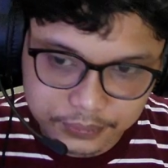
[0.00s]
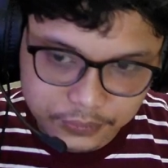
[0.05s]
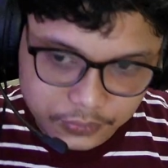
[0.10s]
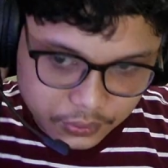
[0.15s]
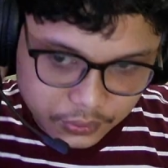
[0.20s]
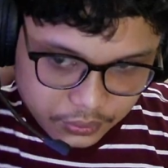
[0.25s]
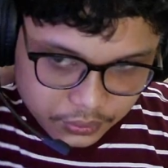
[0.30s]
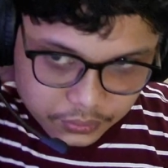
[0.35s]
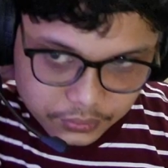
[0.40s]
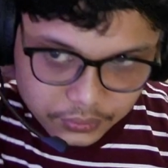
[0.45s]

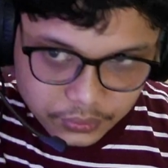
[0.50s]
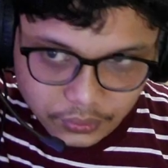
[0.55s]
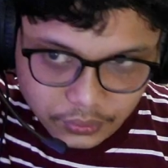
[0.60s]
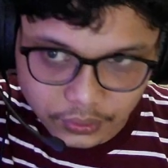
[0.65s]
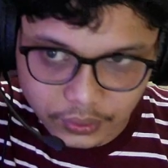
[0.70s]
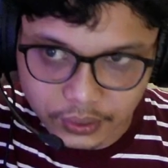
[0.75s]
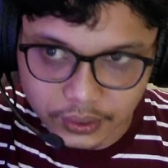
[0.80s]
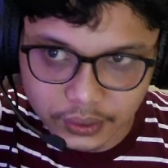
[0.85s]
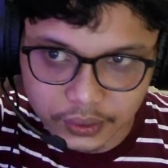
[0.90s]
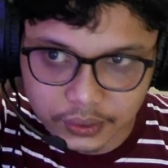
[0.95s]
Oh,
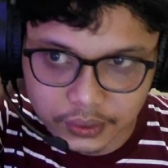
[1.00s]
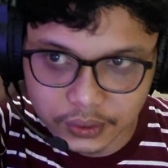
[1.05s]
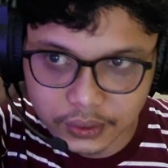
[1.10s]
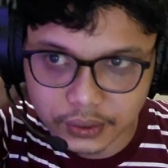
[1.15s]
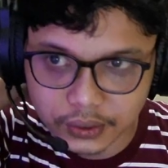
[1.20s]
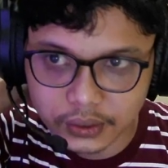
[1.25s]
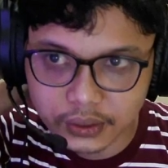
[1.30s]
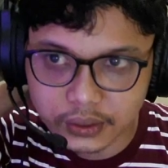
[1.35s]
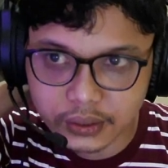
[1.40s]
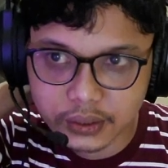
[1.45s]
sorry,
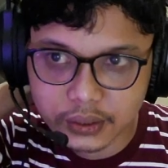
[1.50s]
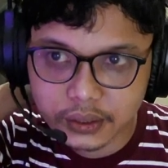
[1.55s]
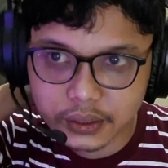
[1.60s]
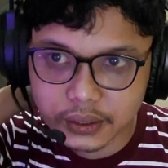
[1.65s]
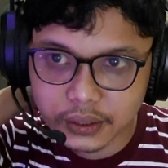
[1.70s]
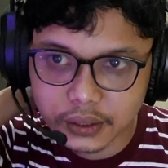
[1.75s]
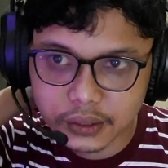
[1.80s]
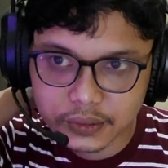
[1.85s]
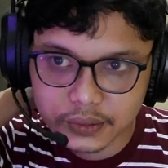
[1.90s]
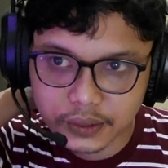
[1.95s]

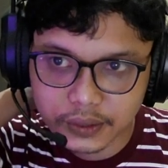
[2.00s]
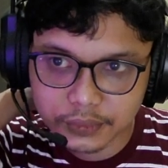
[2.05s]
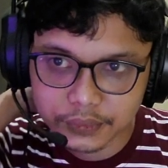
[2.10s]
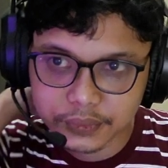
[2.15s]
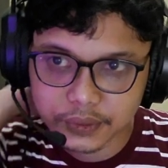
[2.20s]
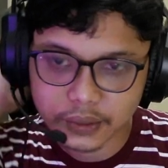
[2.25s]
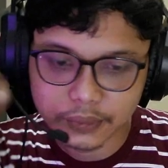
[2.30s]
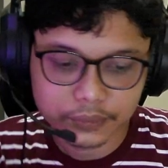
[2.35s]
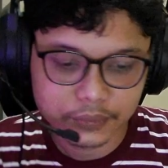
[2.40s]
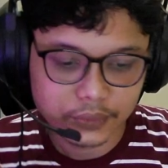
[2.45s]
seems
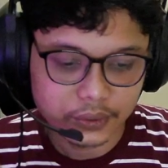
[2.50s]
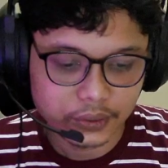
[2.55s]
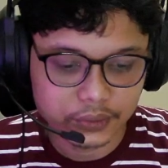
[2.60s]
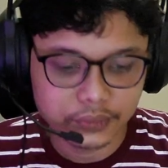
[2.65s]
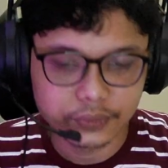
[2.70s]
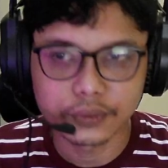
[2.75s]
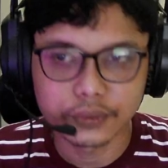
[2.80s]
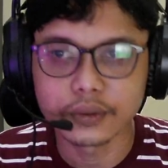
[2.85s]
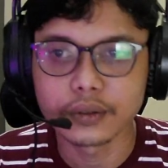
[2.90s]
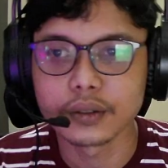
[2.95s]
something's
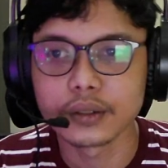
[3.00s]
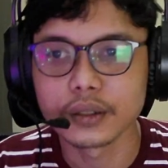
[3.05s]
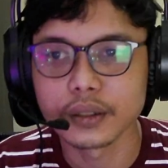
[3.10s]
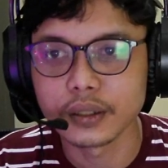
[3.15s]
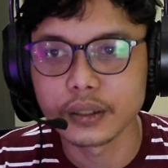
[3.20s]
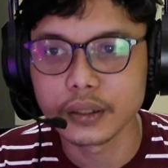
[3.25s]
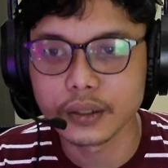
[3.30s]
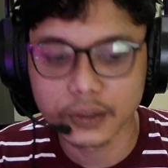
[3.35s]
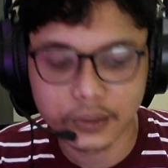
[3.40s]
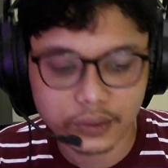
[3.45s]
wrong
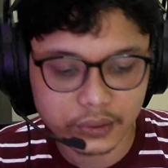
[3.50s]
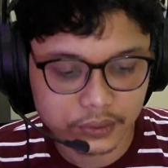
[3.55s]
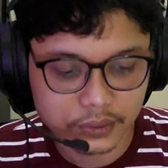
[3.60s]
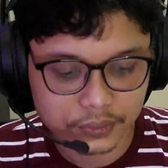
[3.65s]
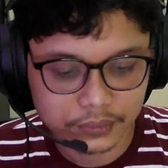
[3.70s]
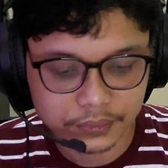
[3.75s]
here.